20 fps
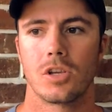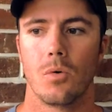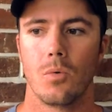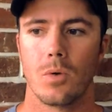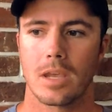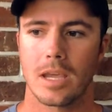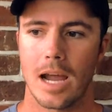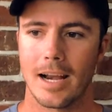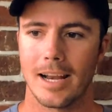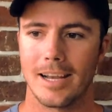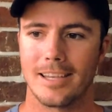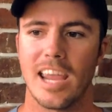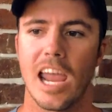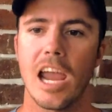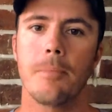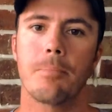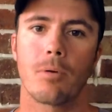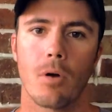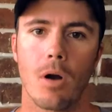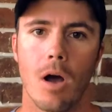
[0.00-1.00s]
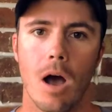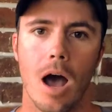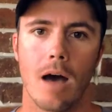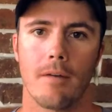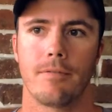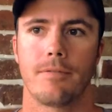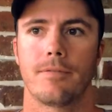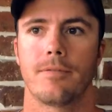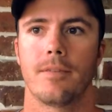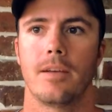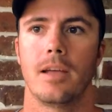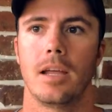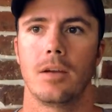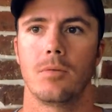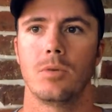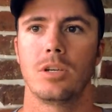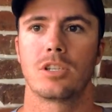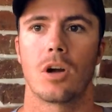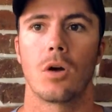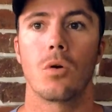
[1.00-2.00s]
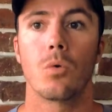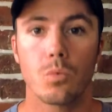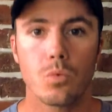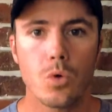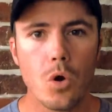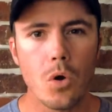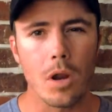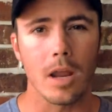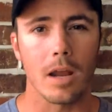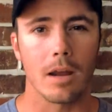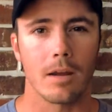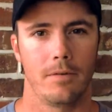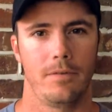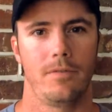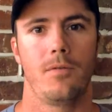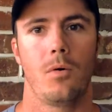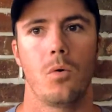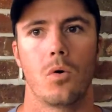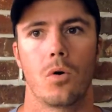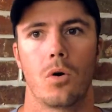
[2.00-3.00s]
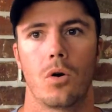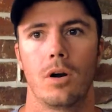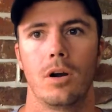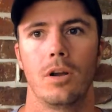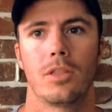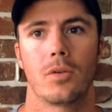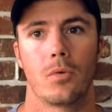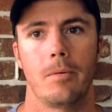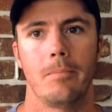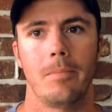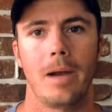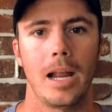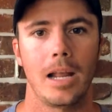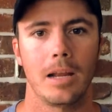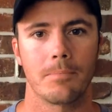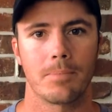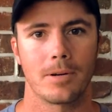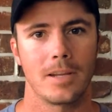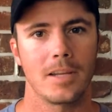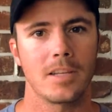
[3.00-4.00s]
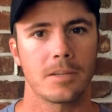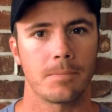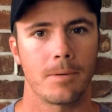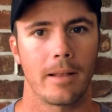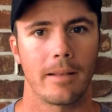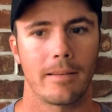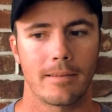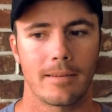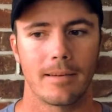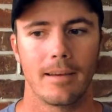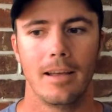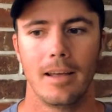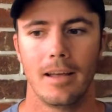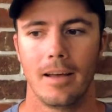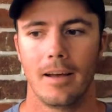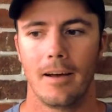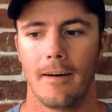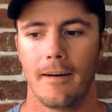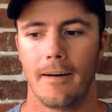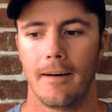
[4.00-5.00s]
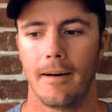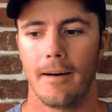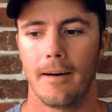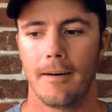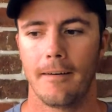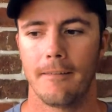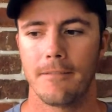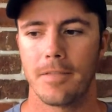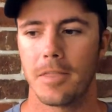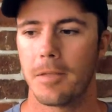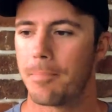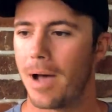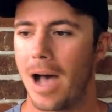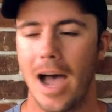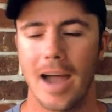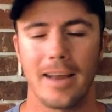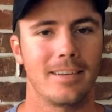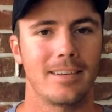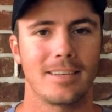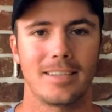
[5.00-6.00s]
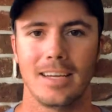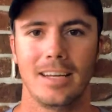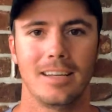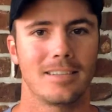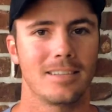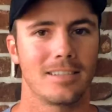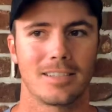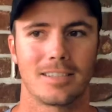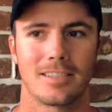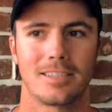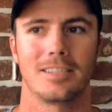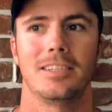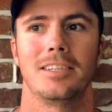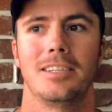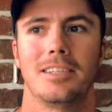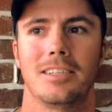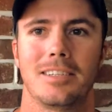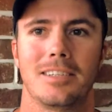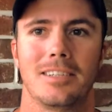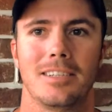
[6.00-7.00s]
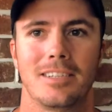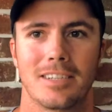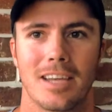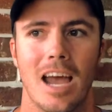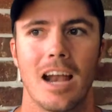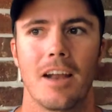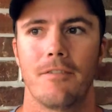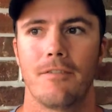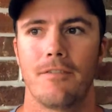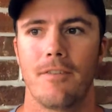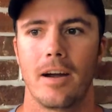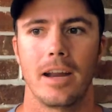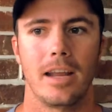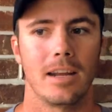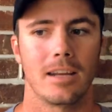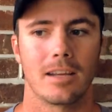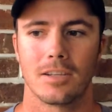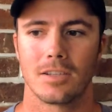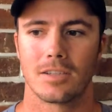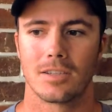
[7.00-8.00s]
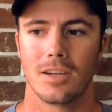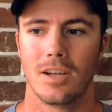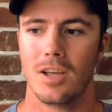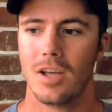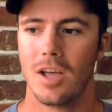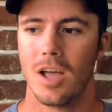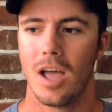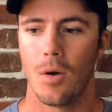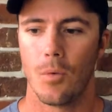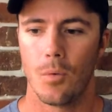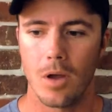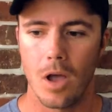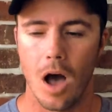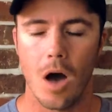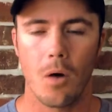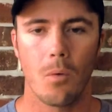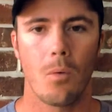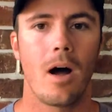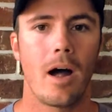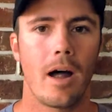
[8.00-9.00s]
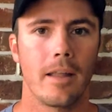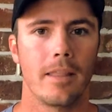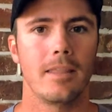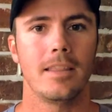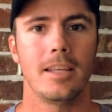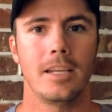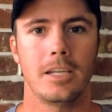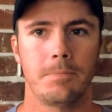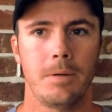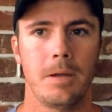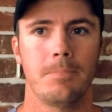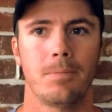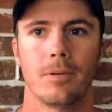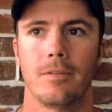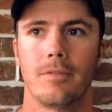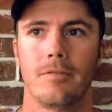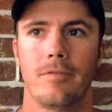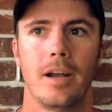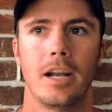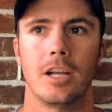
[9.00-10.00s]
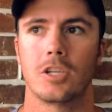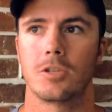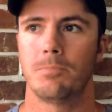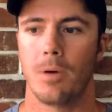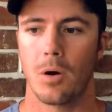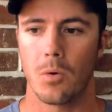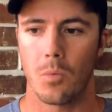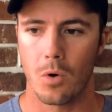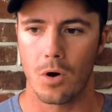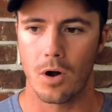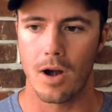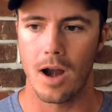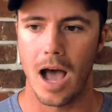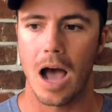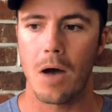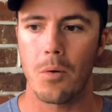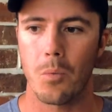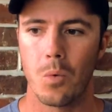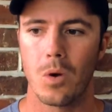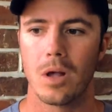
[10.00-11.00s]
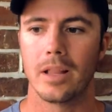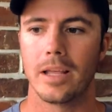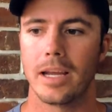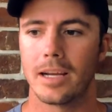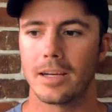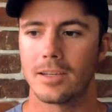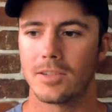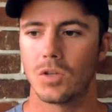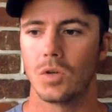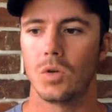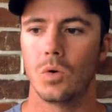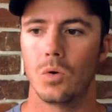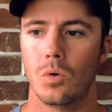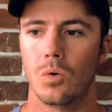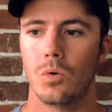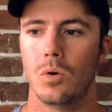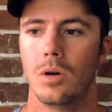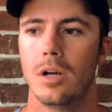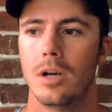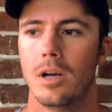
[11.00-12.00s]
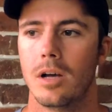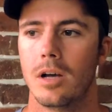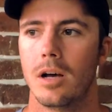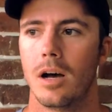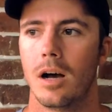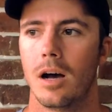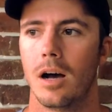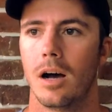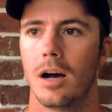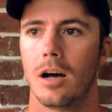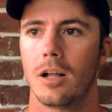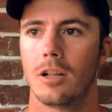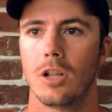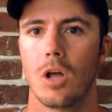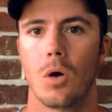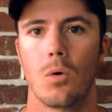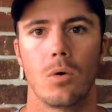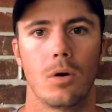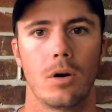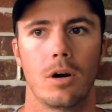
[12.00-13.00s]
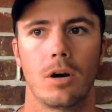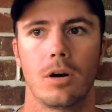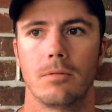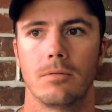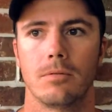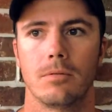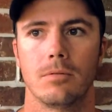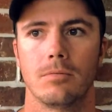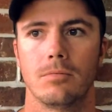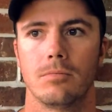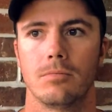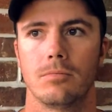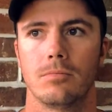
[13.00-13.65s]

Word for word: So we kind of taper off and we start rooting for the remaining participants. Uh, the behind the scenes is, is, is kind of funny because we all want these people to finish, but we're not willing to uh, lower